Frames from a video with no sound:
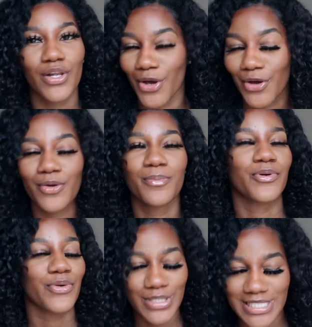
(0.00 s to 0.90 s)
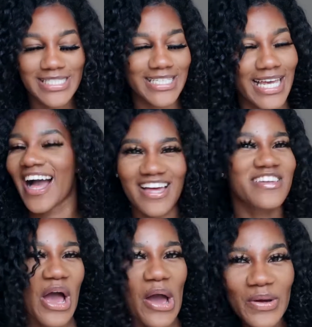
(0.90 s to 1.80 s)
low porosity.
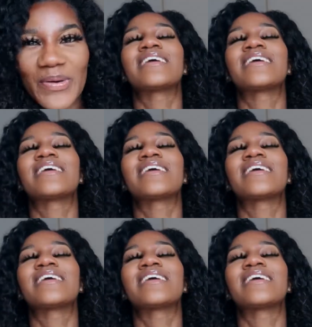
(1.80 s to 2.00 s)
I know,